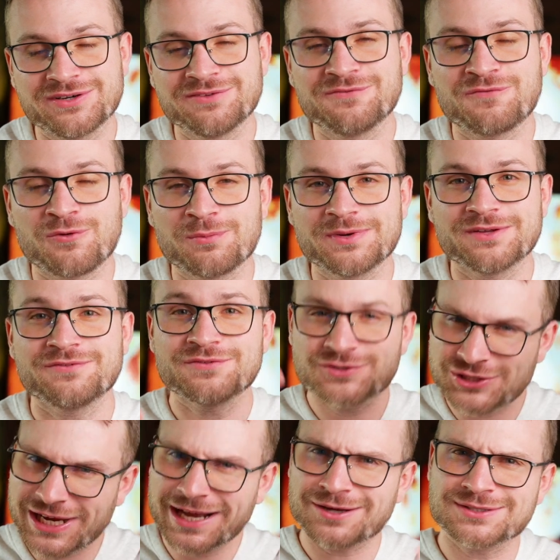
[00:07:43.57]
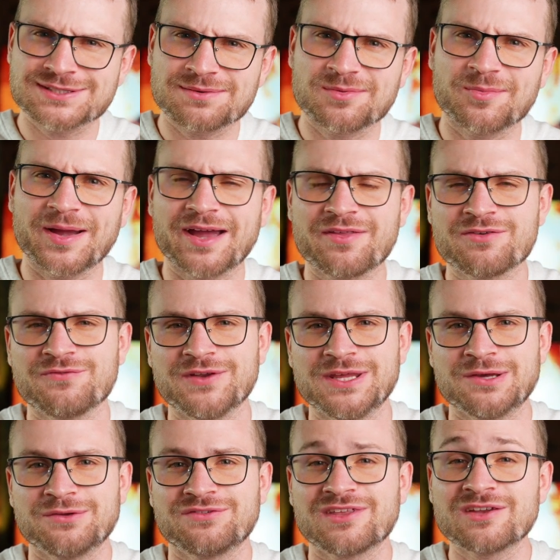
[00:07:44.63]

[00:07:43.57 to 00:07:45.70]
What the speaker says: it informative, check out some of my other videos.